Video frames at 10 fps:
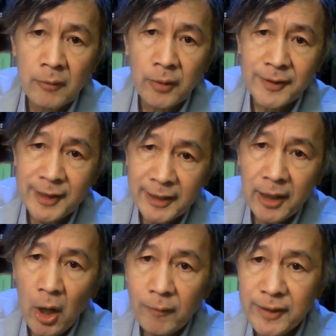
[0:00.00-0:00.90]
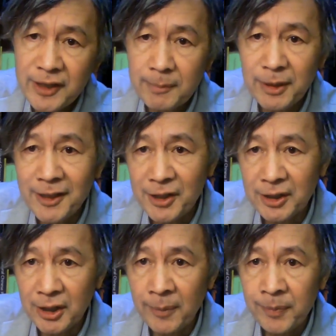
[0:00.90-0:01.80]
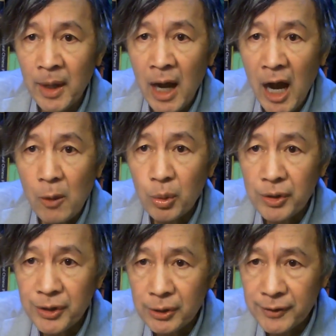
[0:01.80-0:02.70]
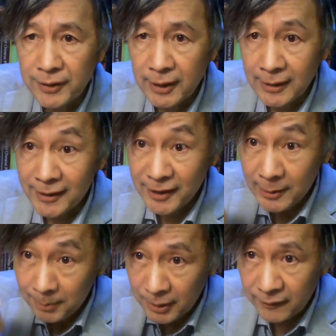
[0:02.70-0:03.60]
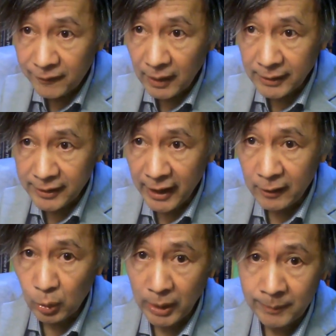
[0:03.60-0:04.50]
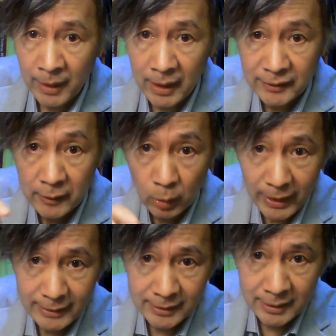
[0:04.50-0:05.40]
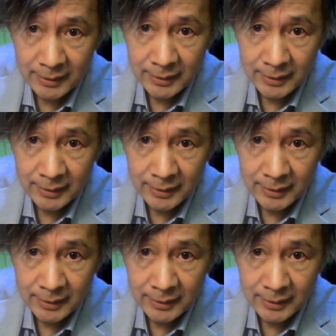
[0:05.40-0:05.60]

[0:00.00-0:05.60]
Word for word: For sake of the simplicity, I will use the simplified diagram on the right